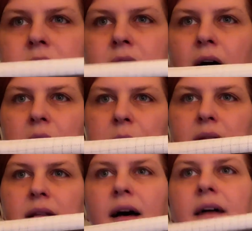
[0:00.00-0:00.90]
I'm
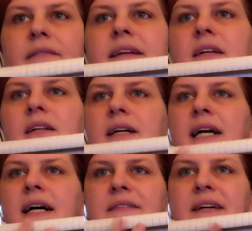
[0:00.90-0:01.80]
loving the look
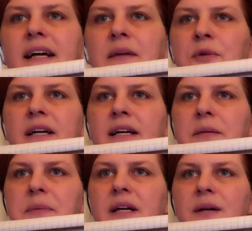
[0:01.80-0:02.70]
of it. I'm working
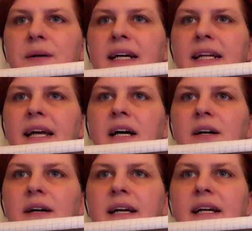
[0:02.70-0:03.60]
up here right
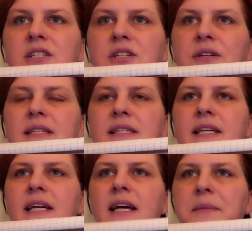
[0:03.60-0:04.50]
now, and as you can
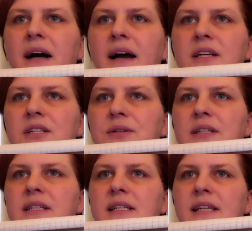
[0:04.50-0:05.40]
see, I'm kind of doing
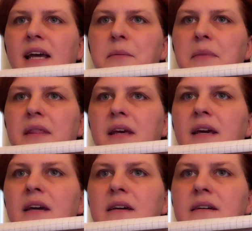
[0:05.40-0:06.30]
the same
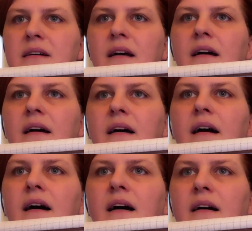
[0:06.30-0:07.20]
thing.
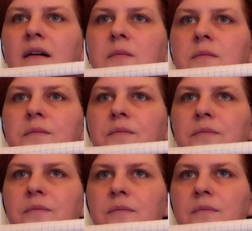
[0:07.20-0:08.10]

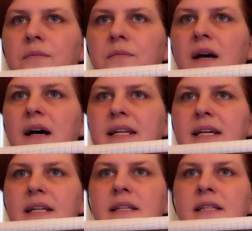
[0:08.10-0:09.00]
I
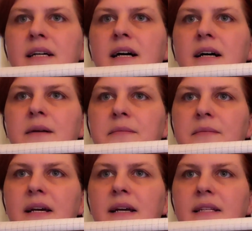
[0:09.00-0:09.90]
didn't stop
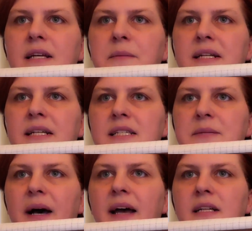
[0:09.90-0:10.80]
at the 10 by 10
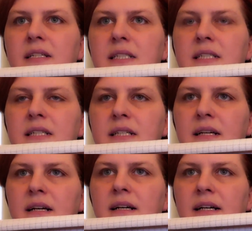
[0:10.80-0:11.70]
spot.
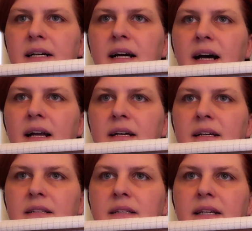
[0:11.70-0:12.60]
I kind
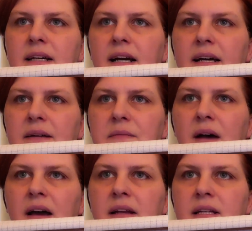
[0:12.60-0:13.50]
of like I
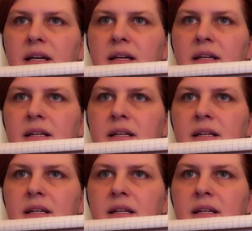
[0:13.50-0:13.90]
did